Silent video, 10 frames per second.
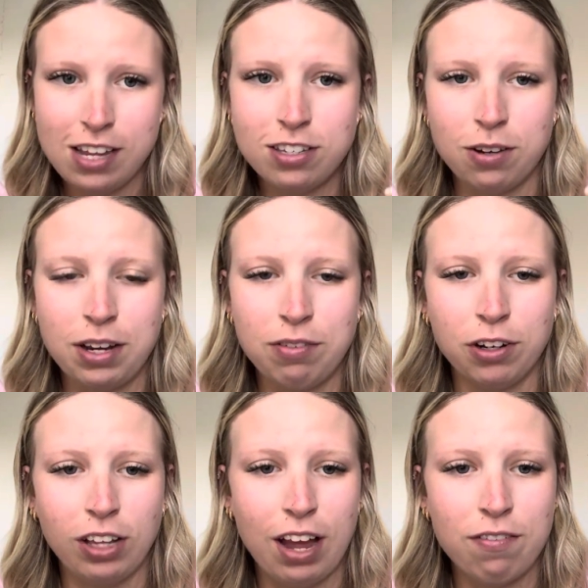So in real
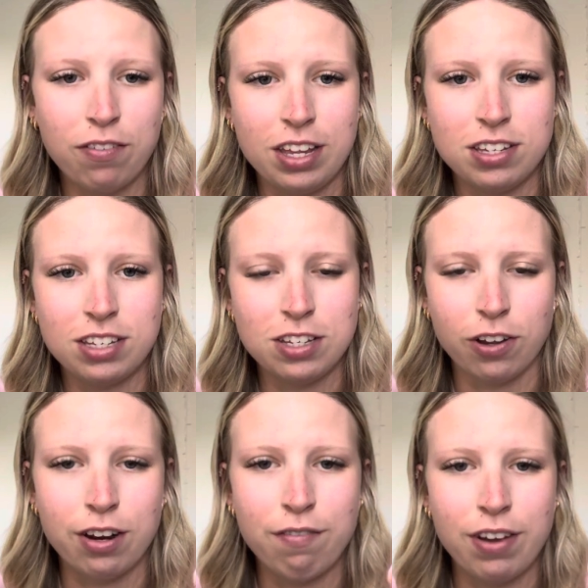life, this is on
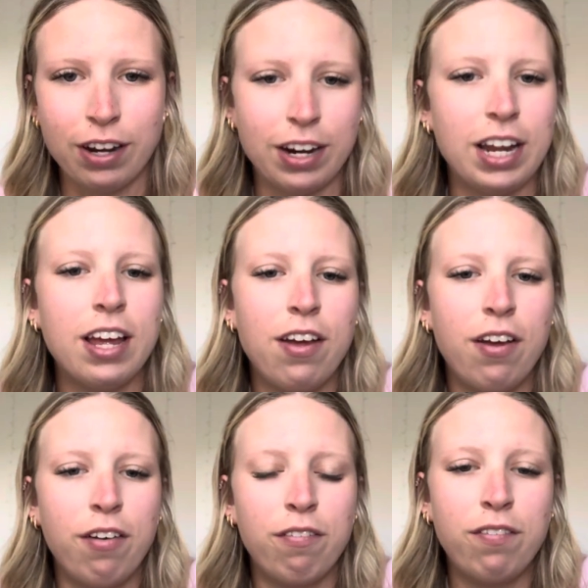a very,
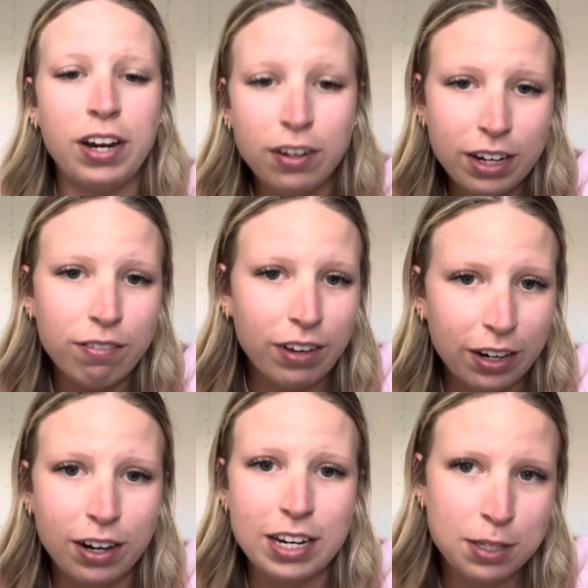very,
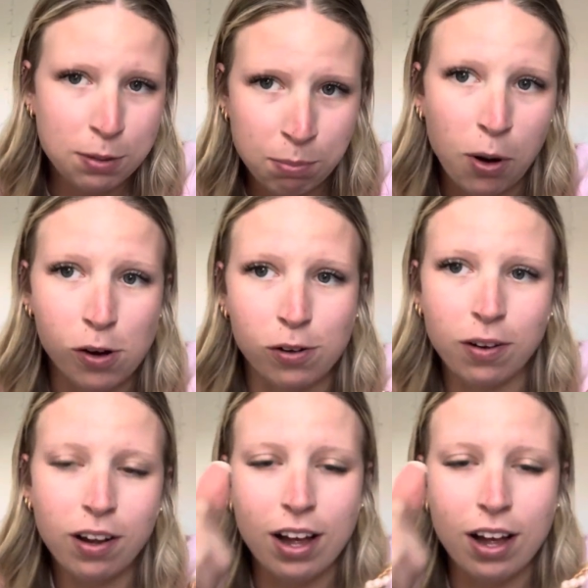very small,